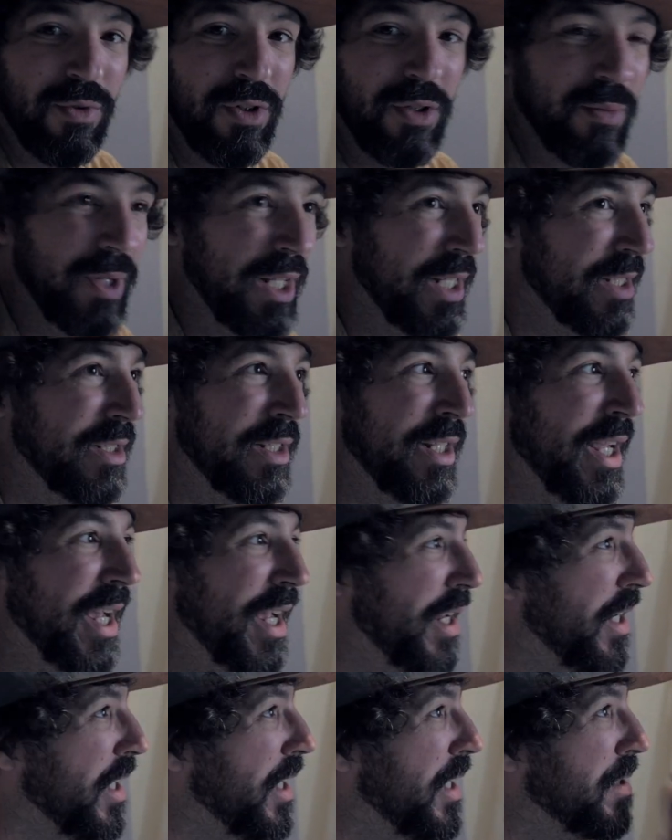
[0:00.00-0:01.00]
room is,
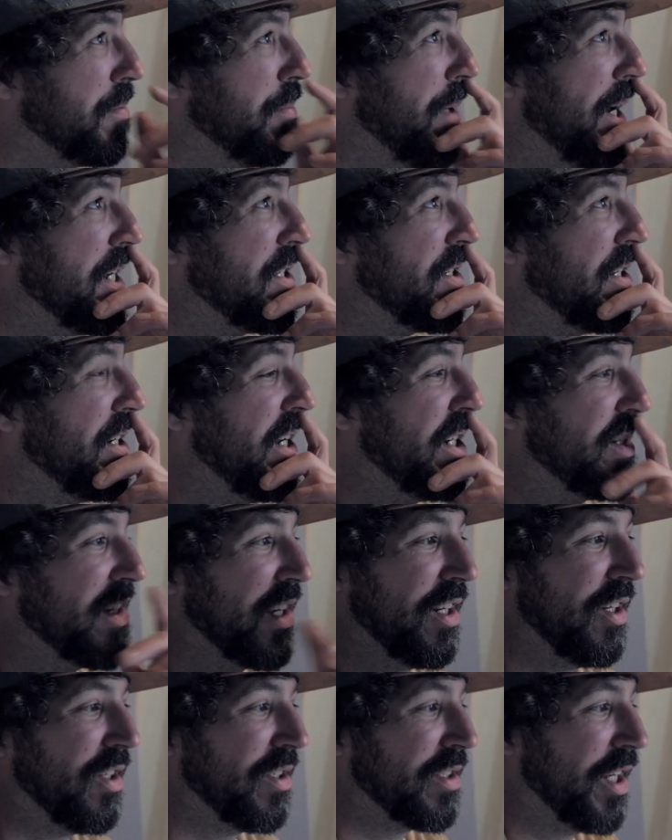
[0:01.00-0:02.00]
yeah, it's amazing. It took
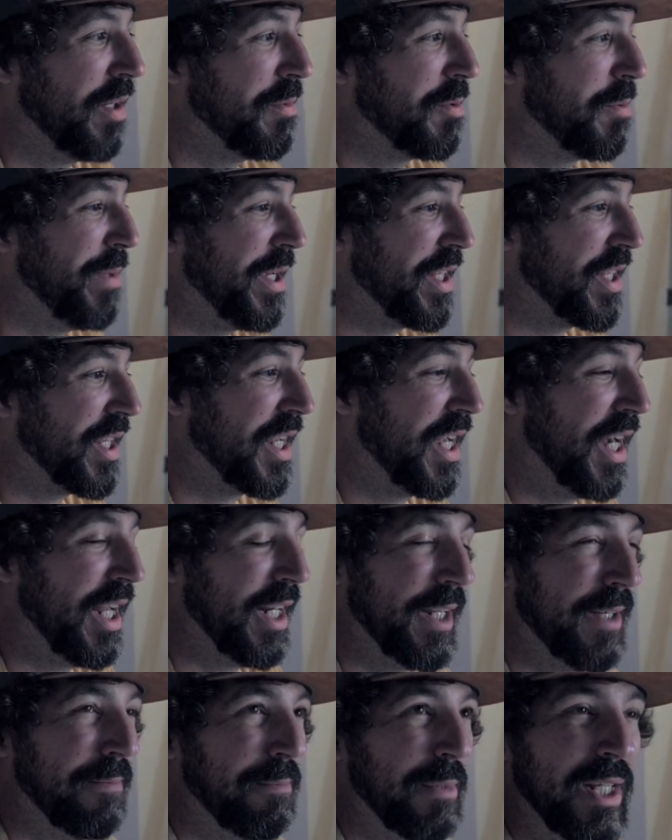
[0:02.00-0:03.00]
a long time to pick the
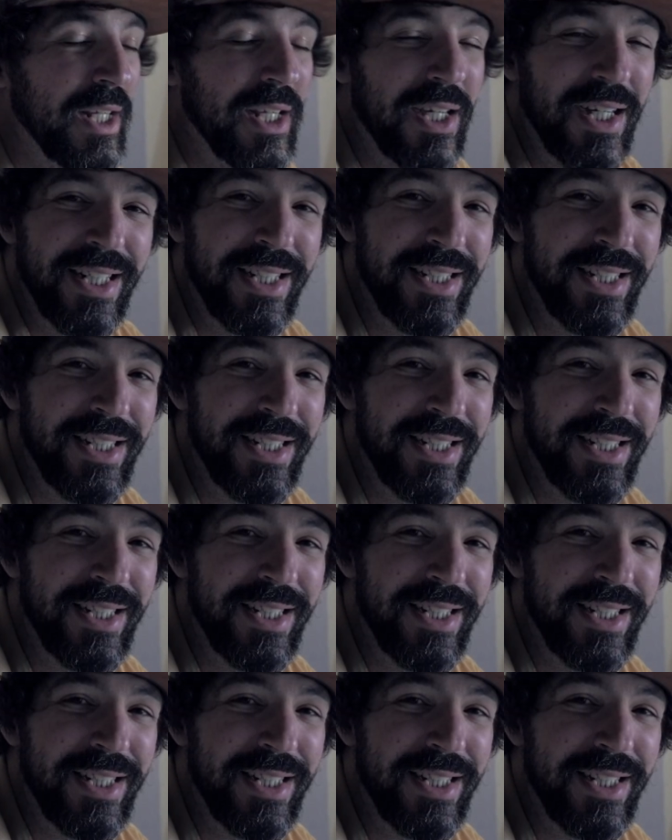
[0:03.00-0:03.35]
colour. I